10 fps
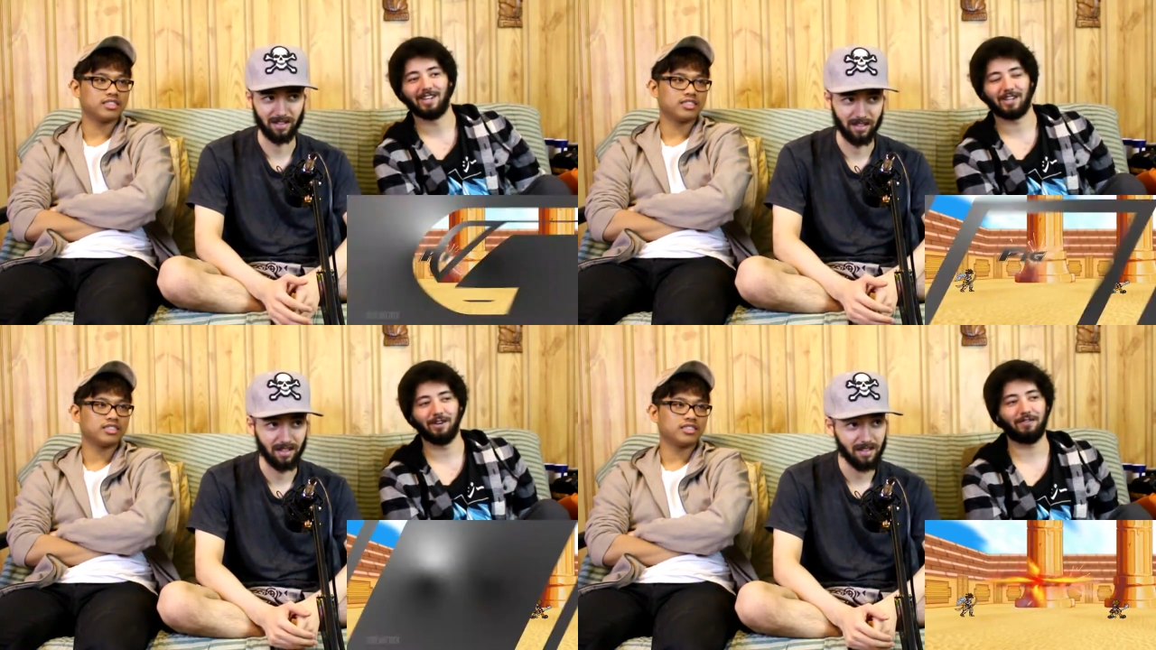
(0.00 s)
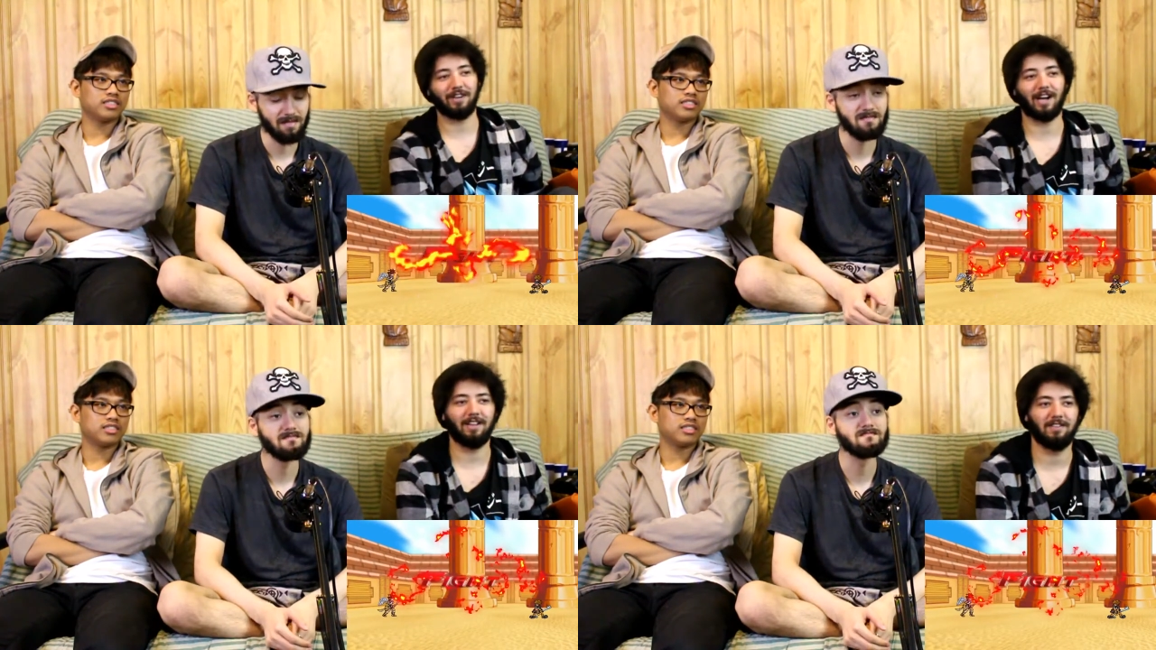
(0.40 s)

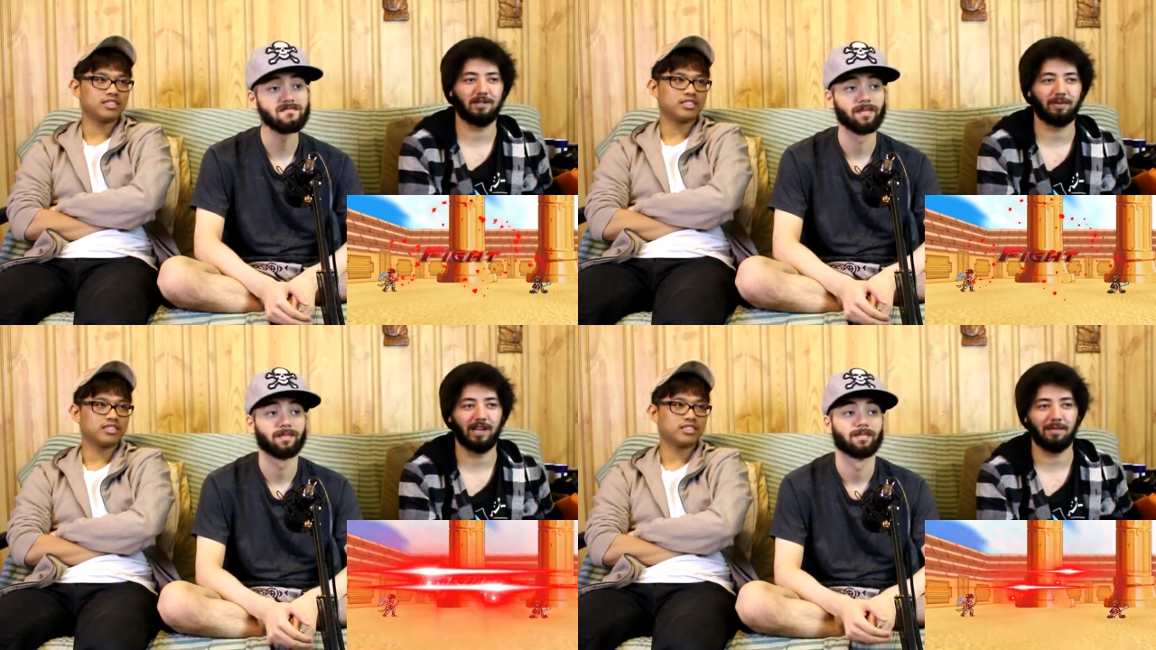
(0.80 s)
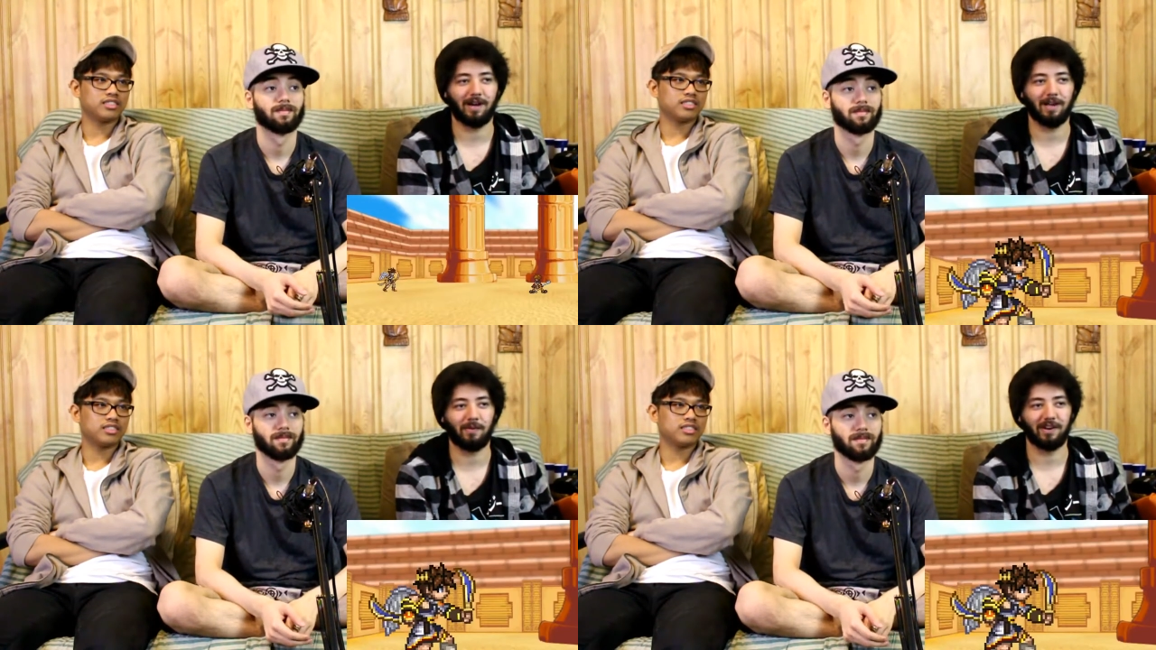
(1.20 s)
Speaker 1: Goofy I is played
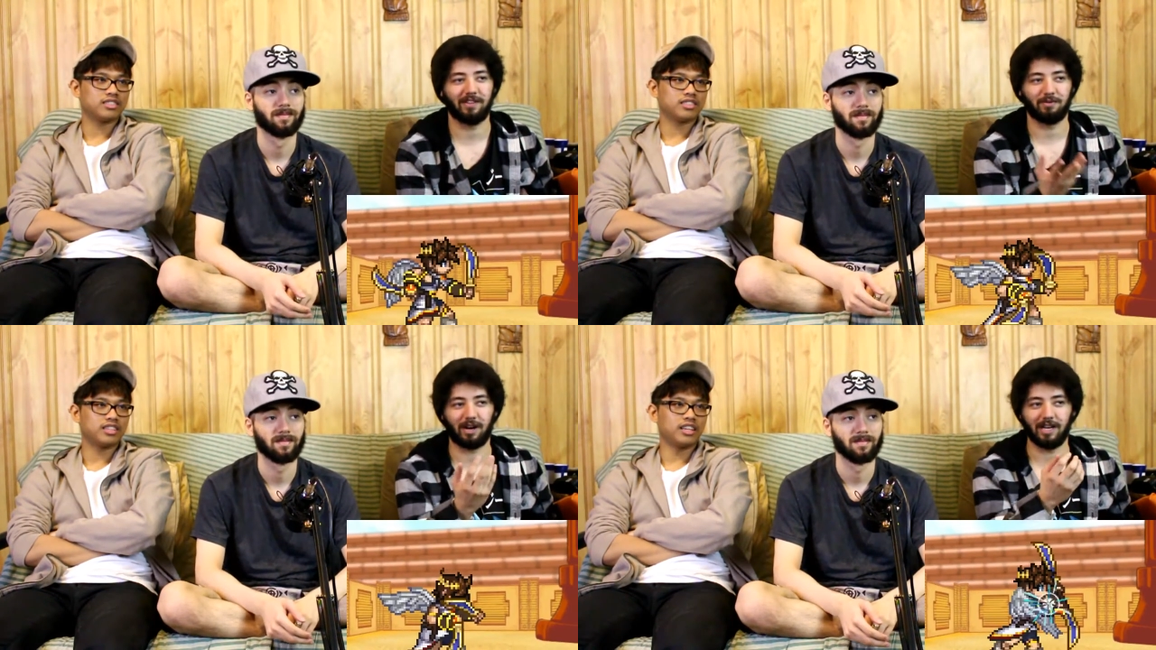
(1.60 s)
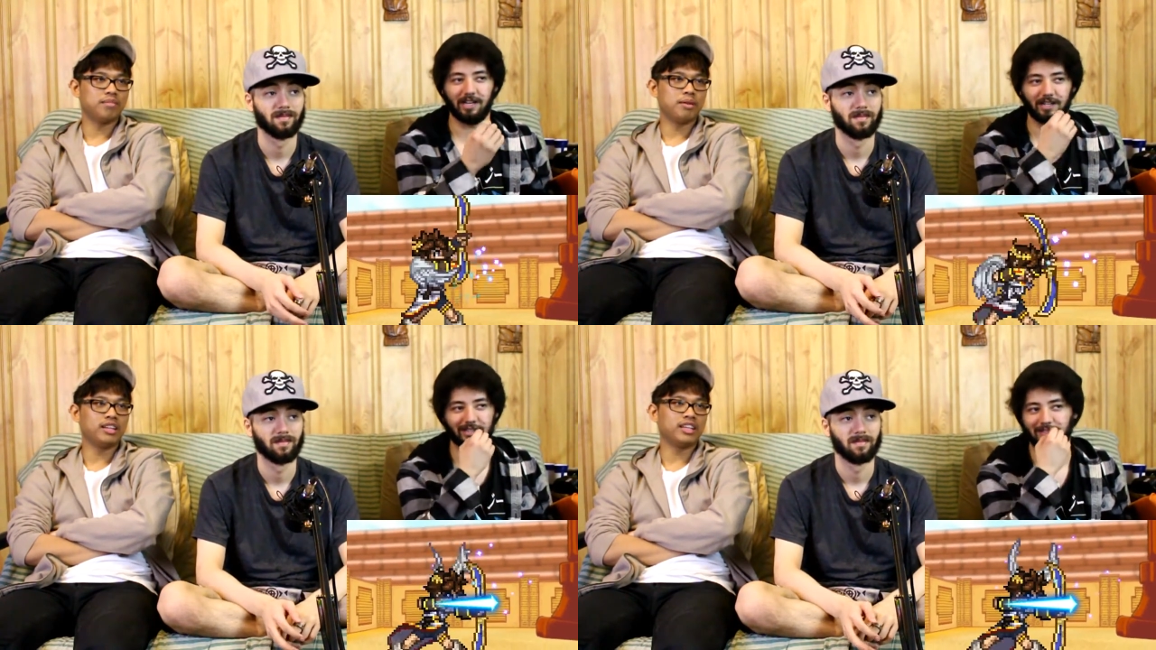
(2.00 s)
by one of the writers.
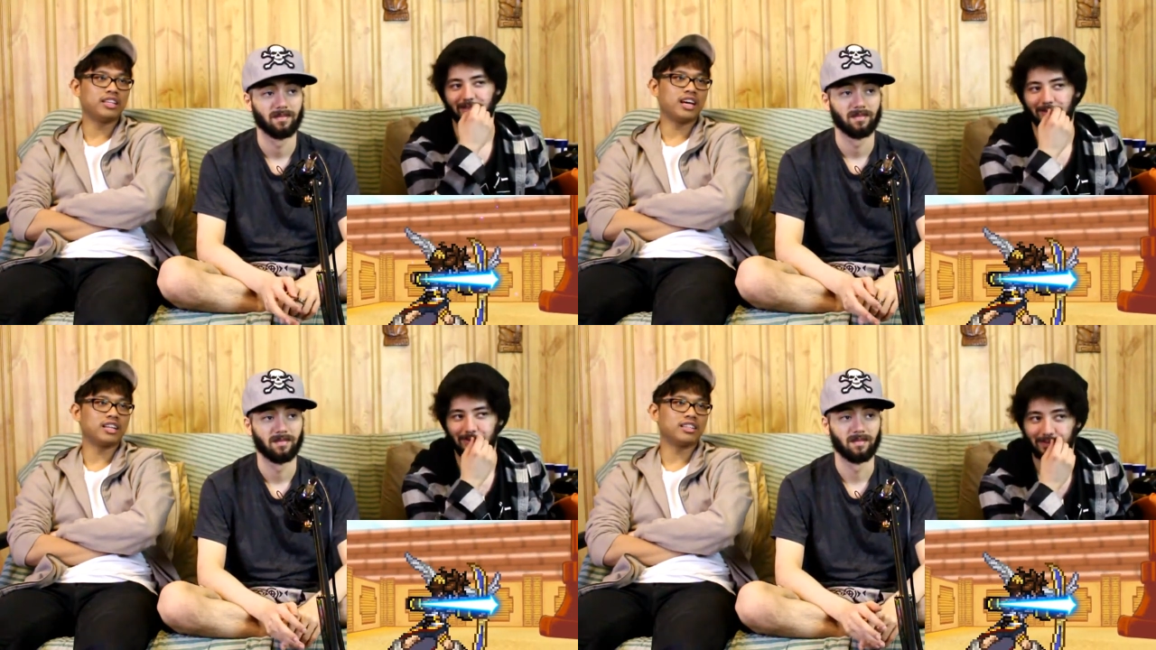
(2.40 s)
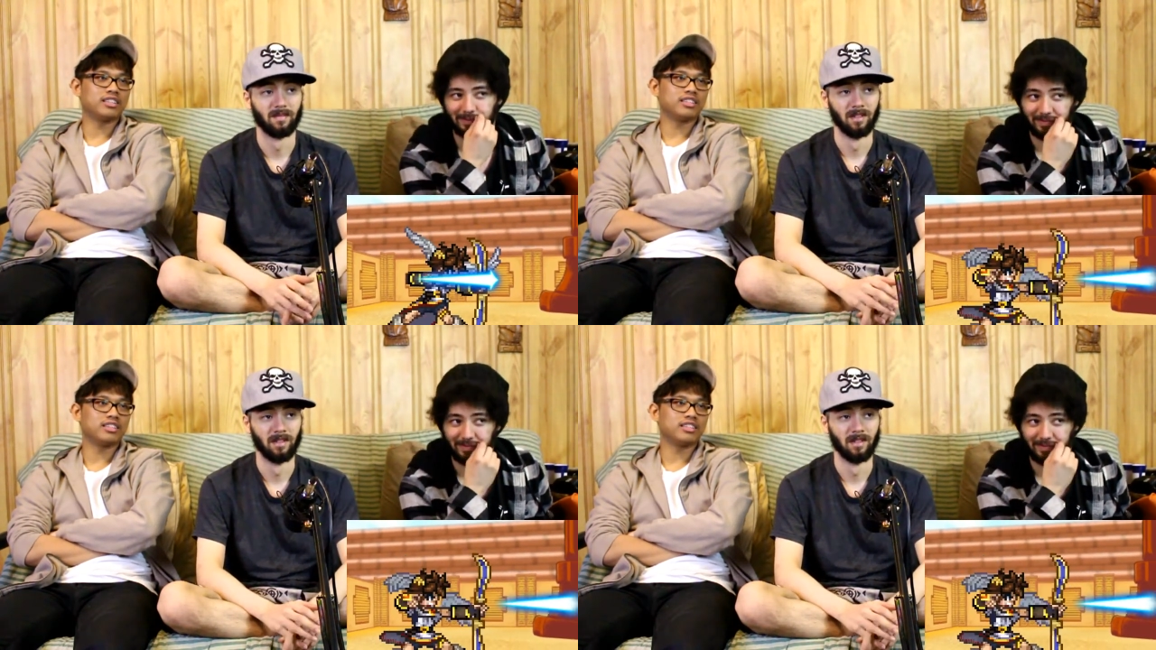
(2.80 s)
He melee that.